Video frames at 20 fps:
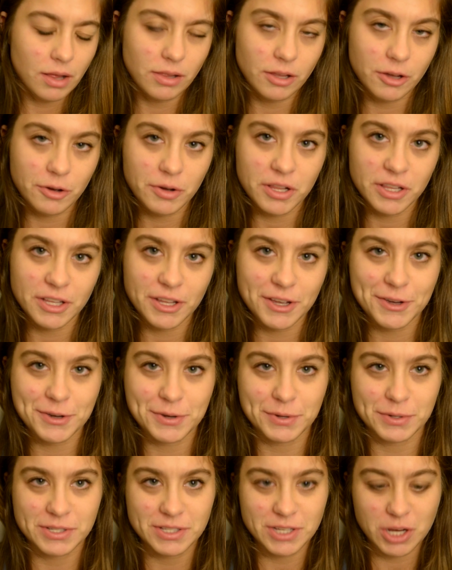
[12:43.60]

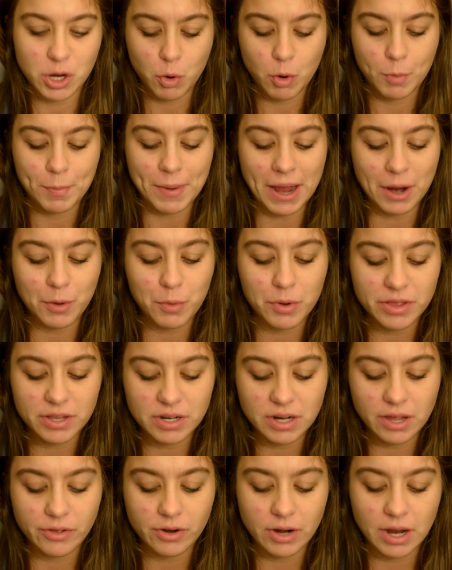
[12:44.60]
Hello, so we're back with
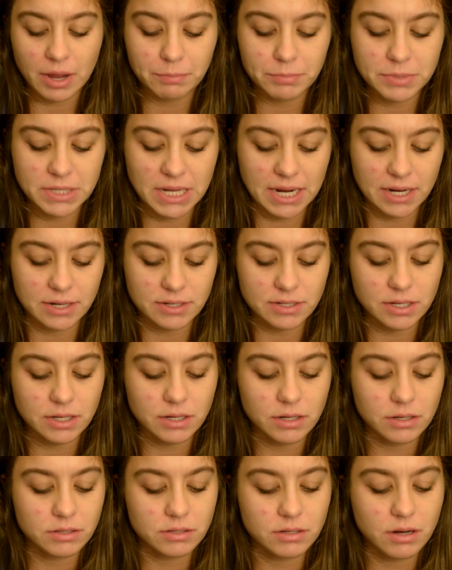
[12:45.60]
another update.
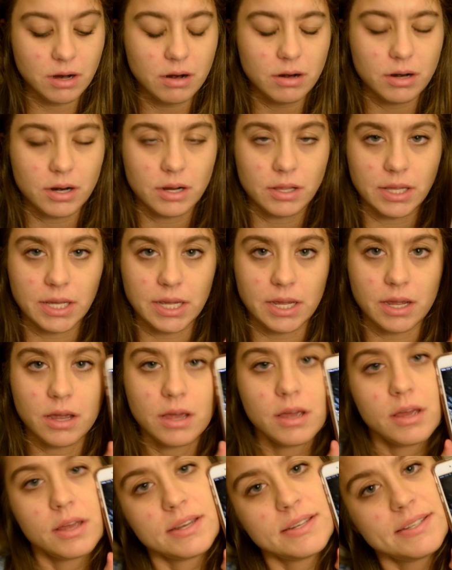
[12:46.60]
It is currently
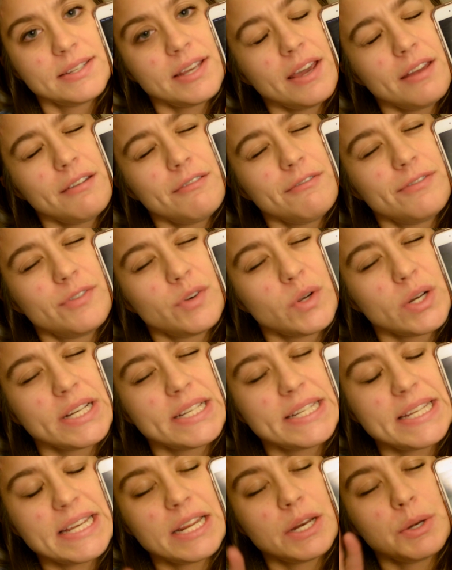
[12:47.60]

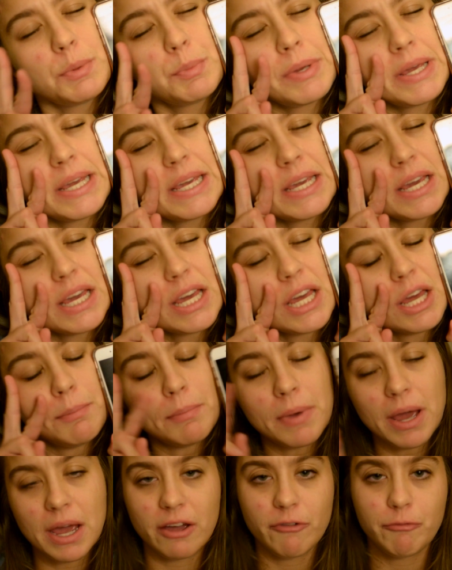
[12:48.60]
10:14
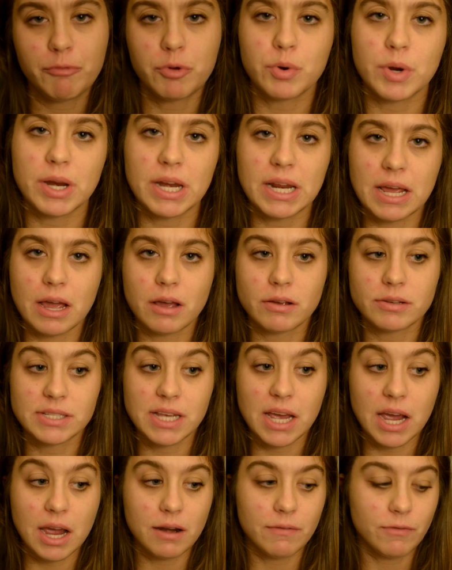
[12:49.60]
p.m. I've been reading
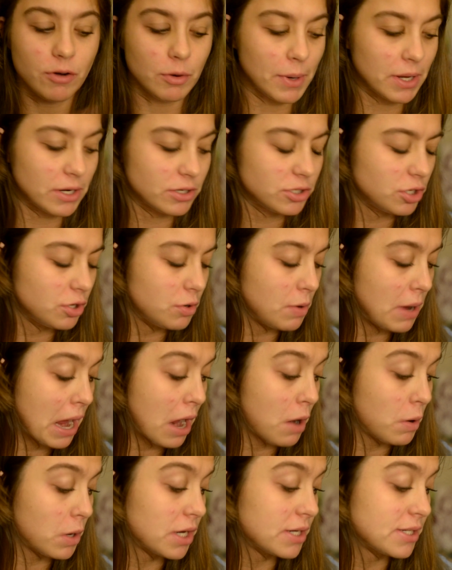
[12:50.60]
outside for about 2
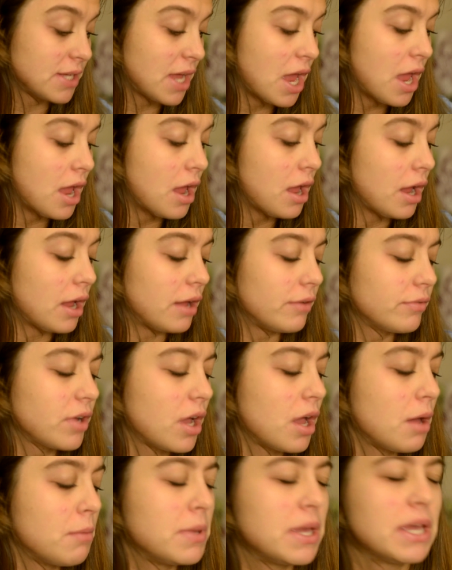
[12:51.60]
hours. I've
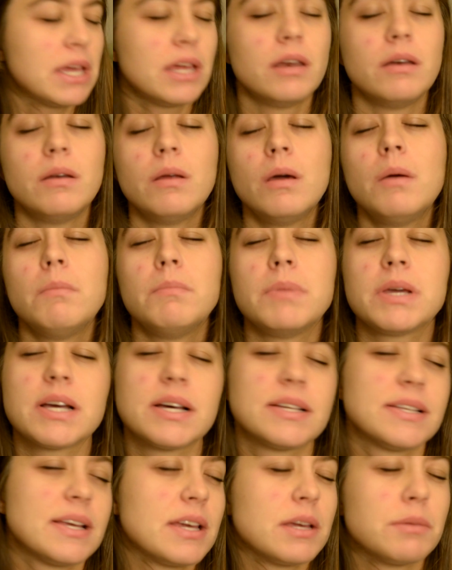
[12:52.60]
come in
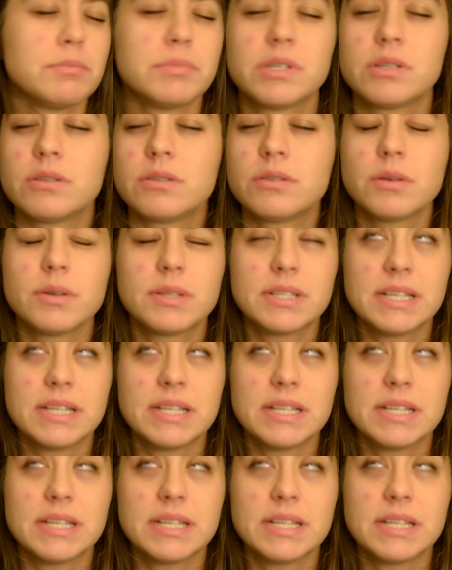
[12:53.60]
because I am so